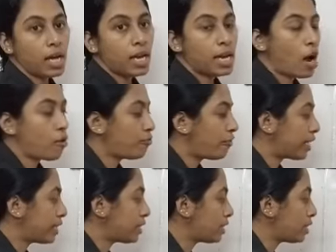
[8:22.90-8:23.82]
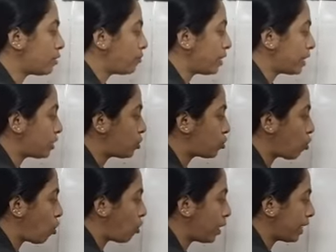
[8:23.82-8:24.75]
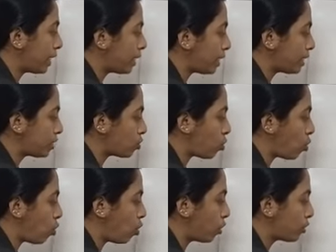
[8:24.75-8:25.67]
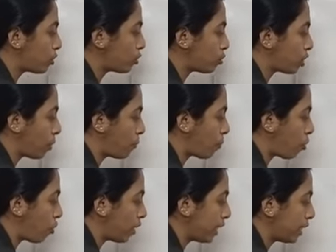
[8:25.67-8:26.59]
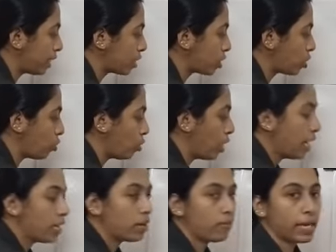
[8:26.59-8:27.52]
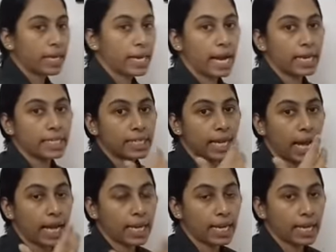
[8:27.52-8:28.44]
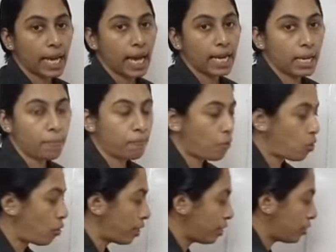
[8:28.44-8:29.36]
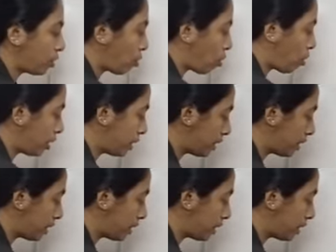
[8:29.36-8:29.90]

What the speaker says: Now first we join this O to the point Q. We can take any point on